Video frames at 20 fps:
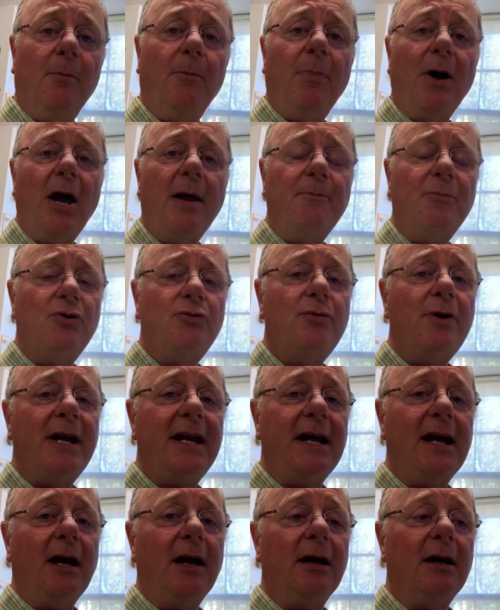by
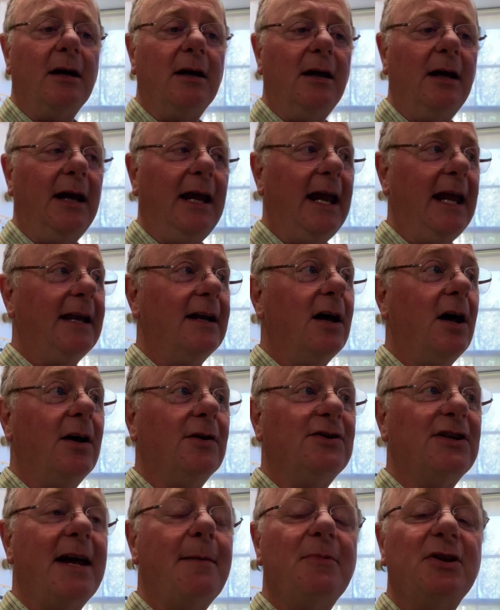Maria in her
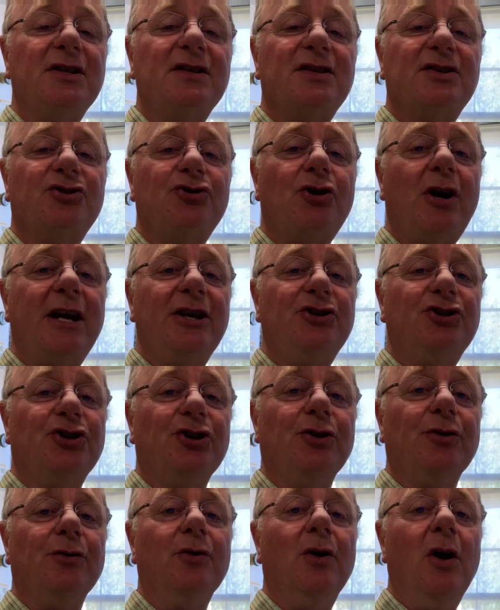
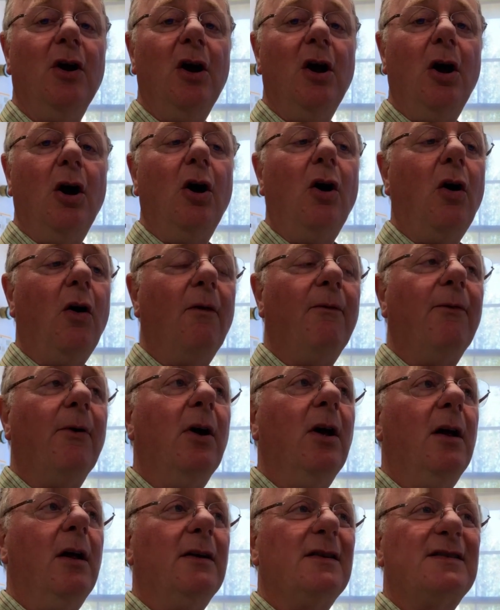demonstration of
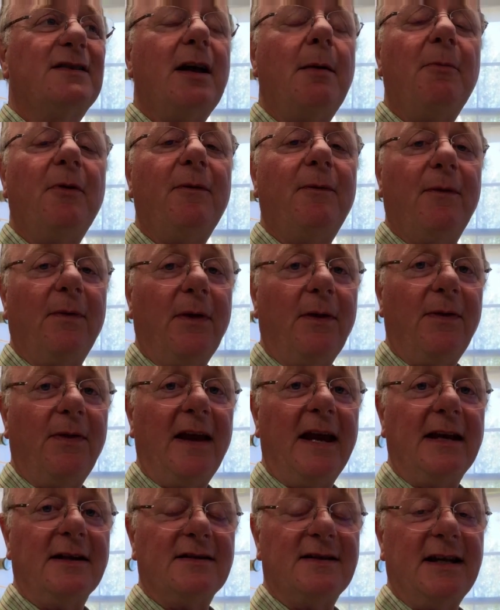some of the
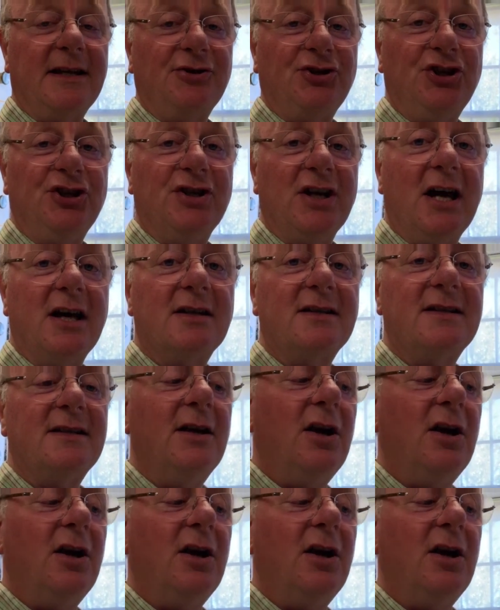things that she does